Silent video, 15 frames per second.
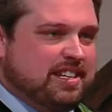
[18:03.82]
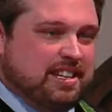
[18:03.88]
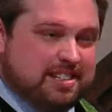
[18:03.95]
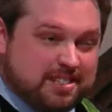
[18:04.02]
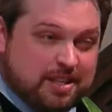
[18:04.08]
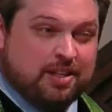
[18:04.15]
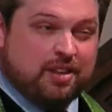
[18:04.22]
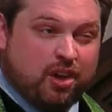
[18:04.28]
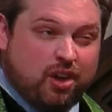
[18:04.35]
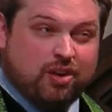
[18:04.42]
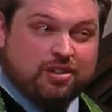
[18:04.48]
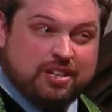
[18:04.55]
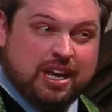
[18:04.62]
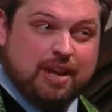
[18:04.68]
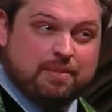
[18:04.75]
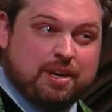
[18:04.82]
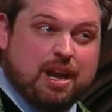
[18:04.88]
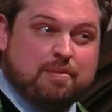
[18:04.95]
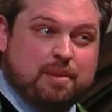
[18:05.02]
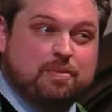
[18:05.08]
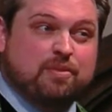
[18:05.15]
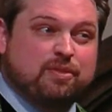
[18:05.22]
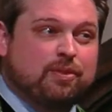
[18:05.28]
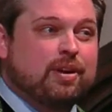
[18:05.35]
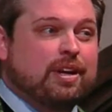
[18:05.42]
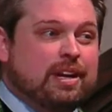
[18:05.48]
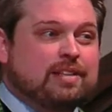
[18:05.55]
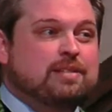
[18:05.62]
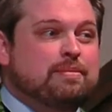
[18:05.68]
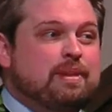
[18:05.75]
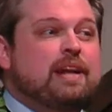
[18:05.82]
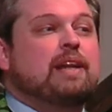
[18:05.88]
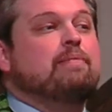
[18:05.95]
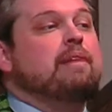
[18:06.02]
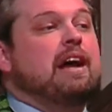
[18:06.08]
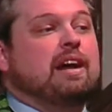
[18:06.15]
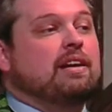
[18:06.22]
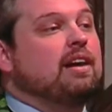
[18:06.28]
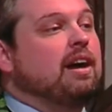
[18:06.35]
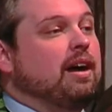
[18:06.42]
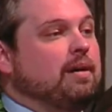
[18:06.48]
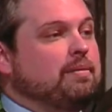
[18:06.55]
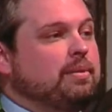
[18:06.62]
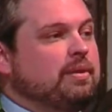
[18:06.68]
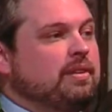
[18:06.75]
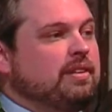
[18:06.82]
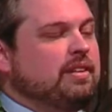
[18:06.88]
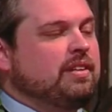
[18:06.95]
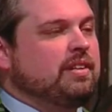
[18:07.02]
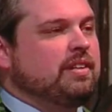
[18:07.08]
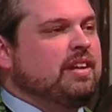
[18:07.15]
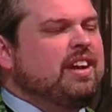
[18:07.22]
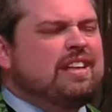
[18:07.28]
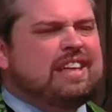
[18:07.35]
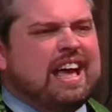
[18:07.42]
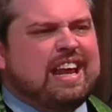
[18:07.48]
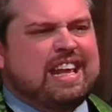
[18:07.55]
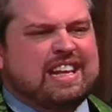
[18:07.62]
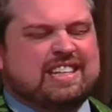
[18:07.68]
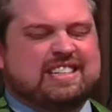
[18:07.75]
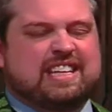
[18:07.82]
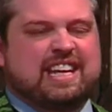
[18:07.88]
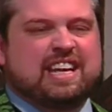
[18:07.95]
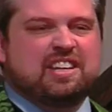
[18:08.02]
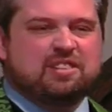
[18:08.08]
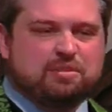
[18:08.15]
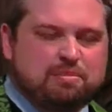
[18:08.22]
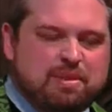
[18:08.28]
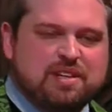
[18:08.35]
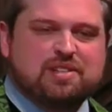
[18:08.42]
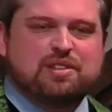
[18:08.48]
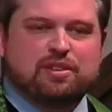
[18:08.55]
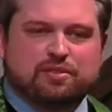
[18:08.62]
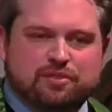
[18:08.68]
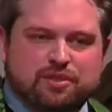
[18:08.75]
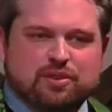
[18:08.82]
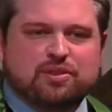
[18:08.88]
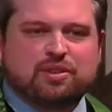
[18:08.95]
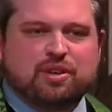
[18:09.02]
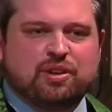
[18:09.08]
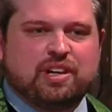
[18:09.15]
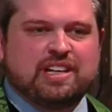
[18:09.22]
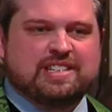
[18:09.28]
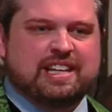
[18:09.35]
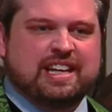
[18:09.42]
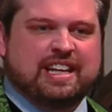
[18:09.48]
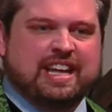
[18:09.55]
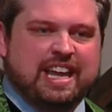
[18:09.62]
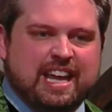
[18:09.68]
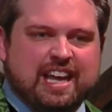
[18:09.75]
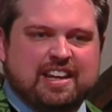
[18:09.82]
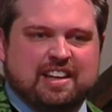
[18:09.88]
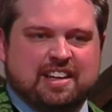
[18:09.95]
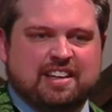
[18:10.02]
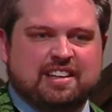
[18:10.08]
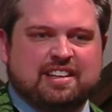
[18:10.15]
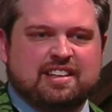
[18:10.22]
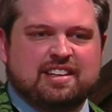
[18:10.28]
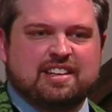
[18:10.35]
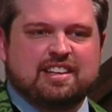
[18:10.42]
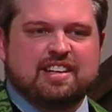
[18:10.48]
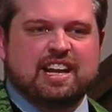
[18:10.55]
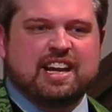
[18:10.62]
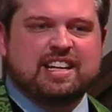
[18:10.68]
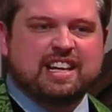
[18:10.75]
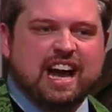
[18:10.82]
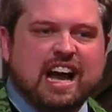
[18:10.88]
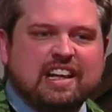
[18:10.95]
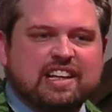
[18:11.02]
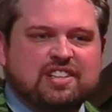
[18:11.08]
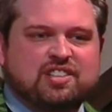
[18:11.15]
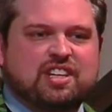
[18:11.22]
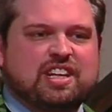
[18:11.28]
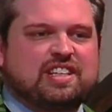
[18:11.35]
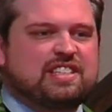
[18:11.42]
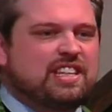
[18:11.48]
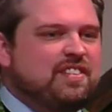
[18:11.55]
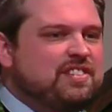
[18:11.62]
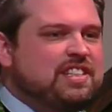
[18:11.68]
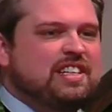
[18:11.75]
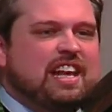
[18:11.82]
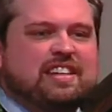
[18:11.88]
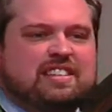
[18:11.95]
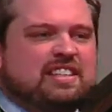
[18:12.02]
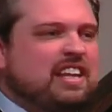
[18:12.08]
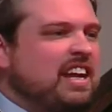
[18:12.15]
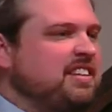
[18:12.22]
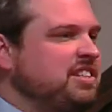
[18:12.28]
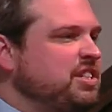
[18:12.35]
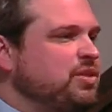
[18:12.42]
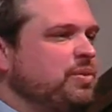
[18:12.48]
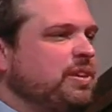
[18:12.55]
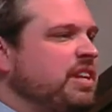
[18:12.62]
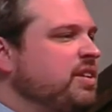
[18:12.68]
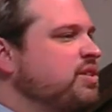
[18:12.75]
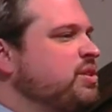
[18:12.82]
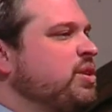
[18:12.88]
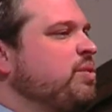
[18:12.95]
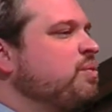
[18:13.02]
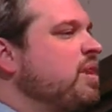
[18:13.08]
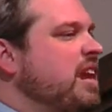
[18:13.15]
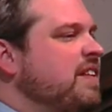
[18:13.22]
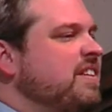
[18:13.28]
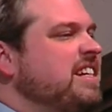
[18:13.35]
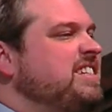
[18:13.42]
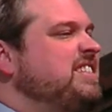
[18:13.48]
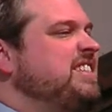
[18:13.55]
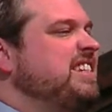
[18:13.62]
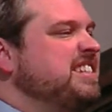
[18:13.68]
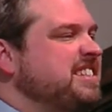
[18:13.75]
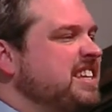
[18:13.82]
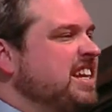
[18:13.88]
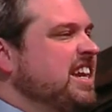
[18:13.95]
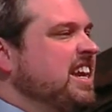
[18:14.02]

and it's a long time coming before you get to make it back up. That and this kid who missed the field goal is a kid, a college kid, 17, 18, 19, 20 years old, whatever. He's just